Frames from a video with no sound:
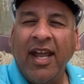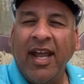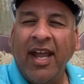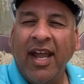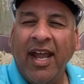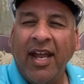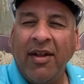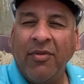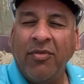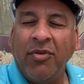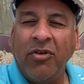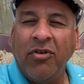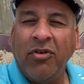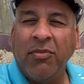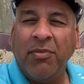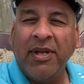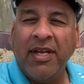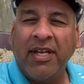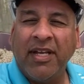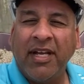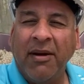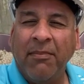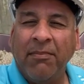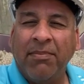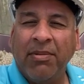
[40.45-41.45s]
and we will
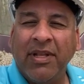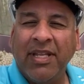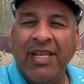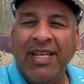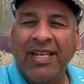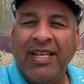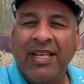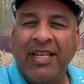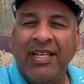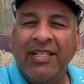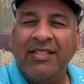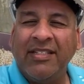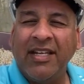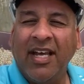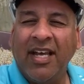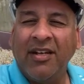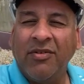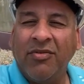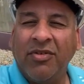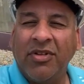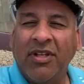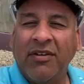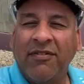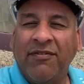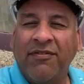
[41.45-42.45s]
be completely
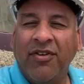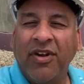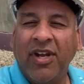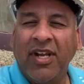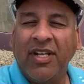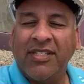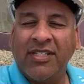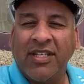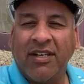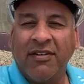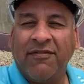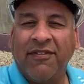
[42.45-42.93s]
done with the footings